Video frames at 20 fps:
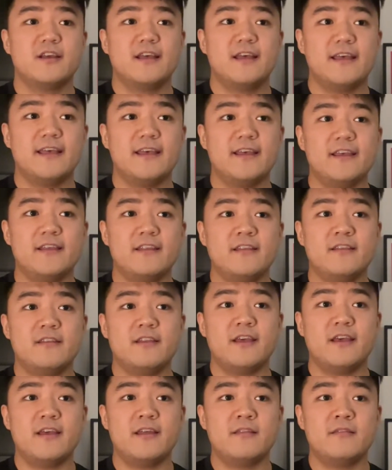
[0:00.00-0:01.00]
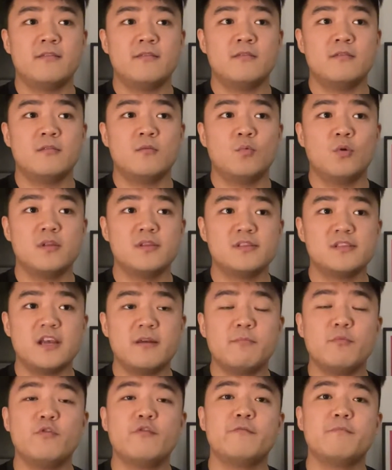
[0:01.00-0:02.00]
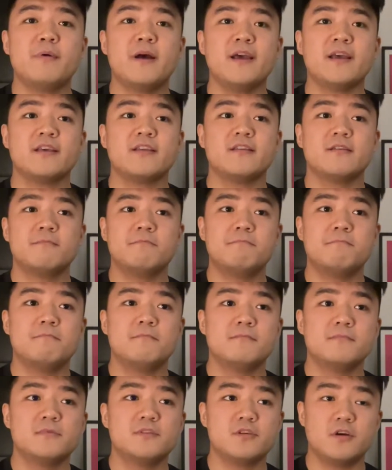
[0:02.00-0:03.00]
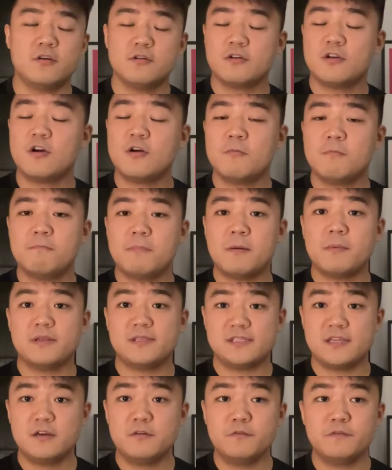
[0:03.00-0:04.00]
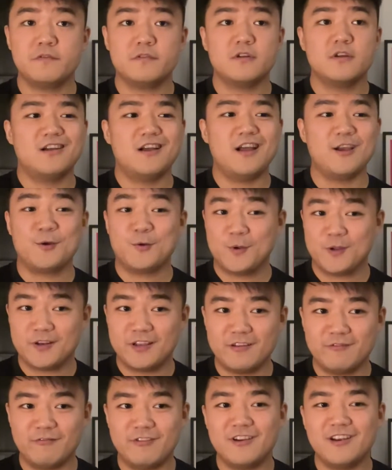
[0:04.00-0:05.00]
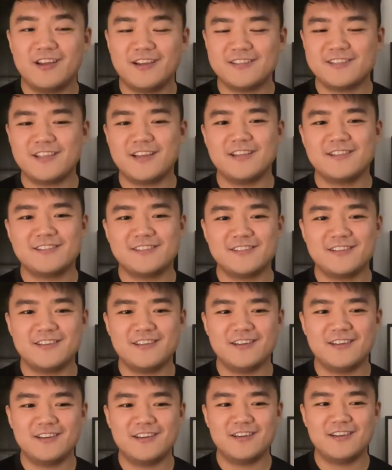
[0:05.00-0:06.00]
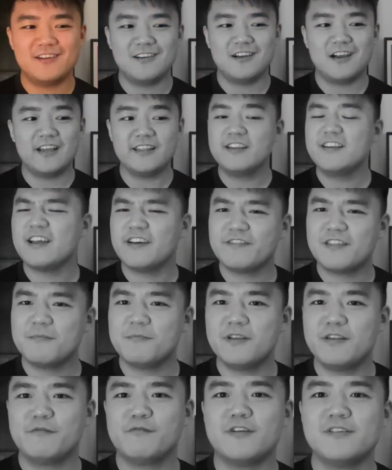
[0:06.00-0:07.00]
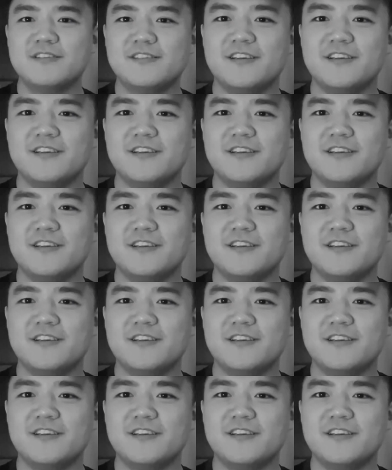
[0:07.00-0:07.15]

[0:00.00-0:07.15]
and then once I moved back to Hong Kong by myself, I quickly realized that I didn't have that many friends